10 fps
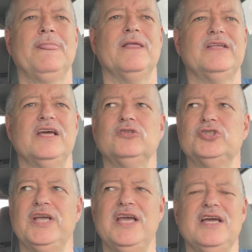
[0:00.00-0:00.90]
they
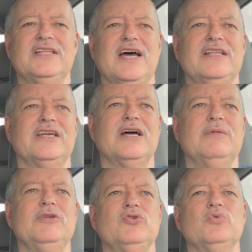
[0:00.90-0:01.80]
understand that, they
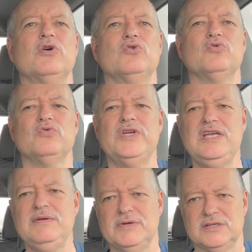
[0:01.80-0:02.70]
come into
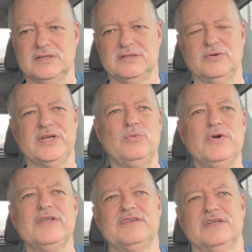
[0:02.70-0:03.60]
agreement, okay,
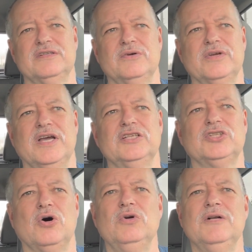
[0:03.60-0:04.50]
with it. Okay,
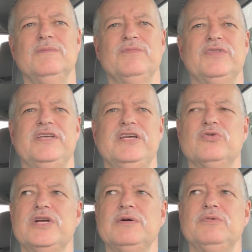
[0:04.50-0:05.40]
so the
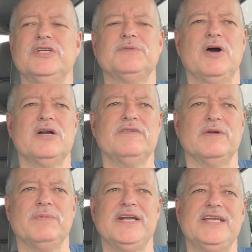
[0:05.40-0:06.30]
agreeableness part of
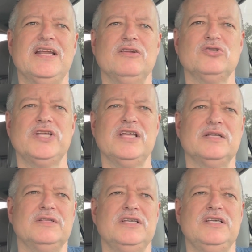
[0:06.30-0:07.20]
it. But again, understand
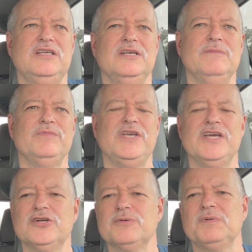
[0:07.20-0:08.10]
that the
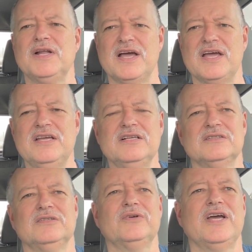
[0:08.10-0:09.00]
interplay,
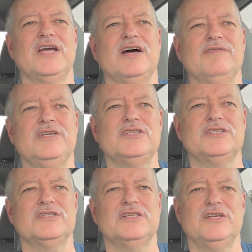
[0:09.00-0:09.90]
okay, of
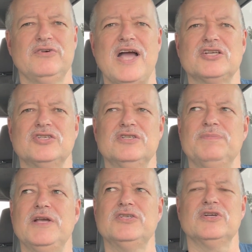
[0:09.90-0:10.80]
these interactions
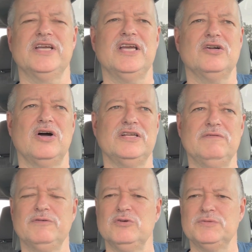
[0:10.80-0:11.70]
based again on
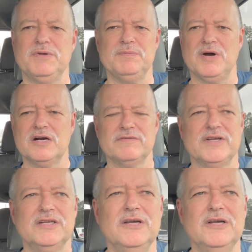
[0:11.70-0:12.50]
influence being part of it,